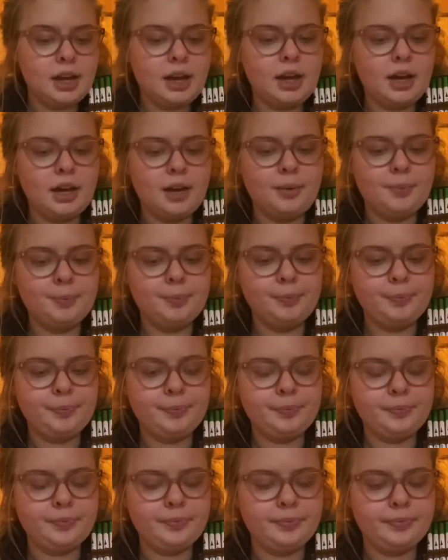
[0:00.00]
Um,
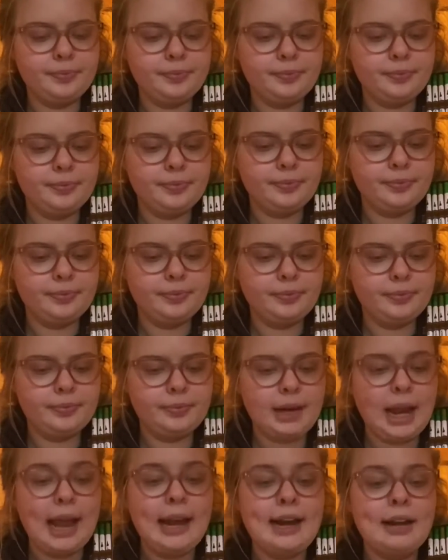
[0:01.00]

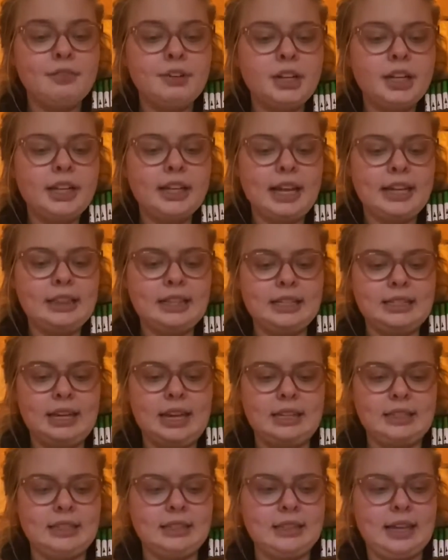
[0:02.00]
and I really like this
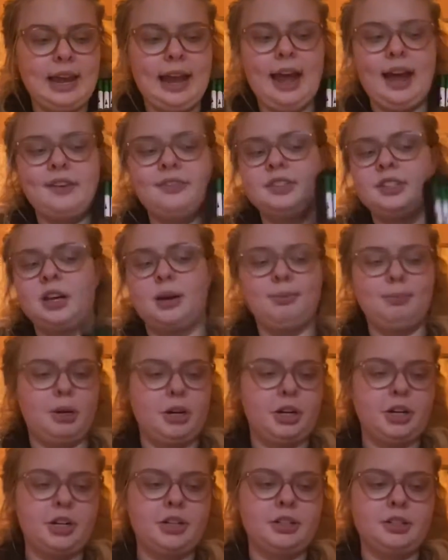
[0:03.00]
case because I have some
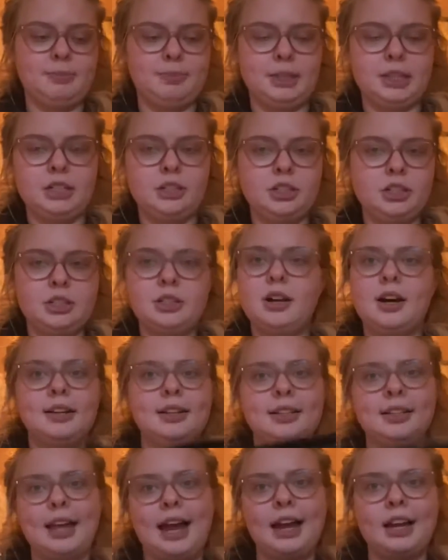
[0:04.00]
markers, but they're just not
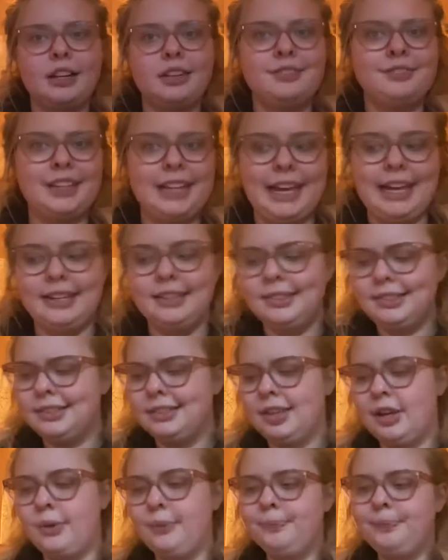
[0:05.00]
in that good of a case.
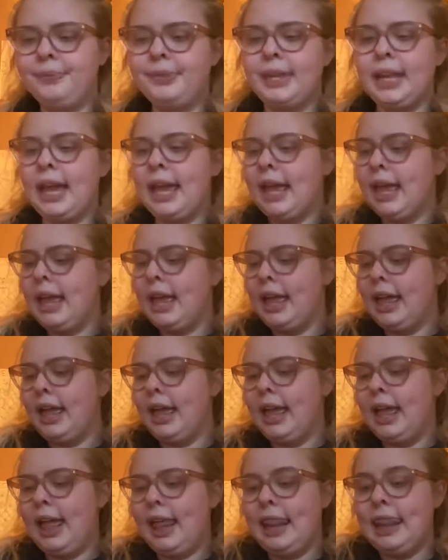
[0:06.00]
So
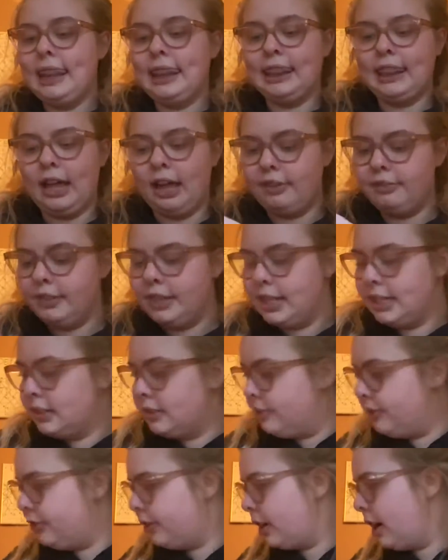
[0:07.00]
love this
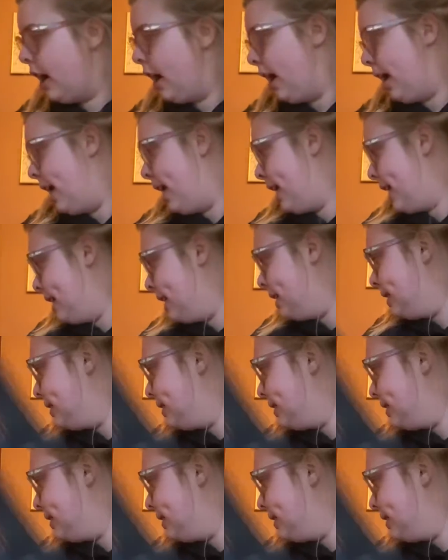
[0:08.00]
for us.